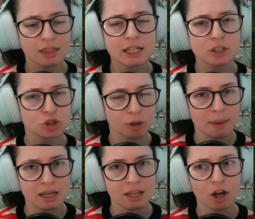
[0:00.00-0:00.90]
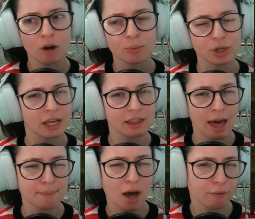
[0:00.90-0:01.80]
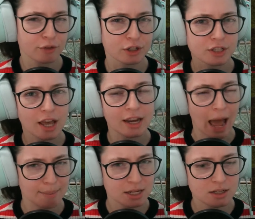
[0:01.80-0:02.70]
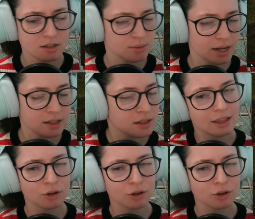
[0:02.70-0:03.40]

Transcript: things that you're making are bringing them comfort and happiness right